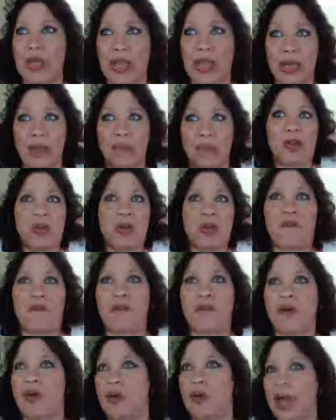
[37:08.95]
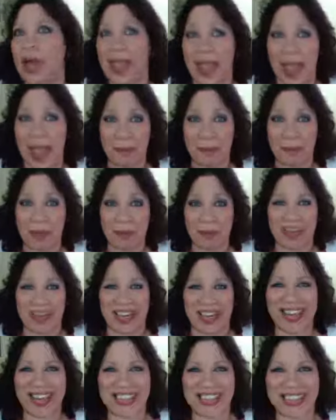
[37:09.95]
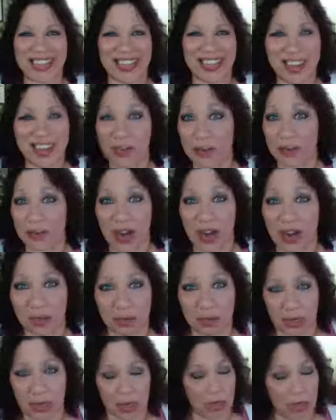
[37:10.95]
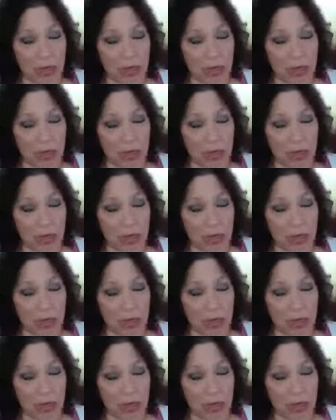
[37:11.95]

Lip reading: in a beautiful, happy, bedazzly environment.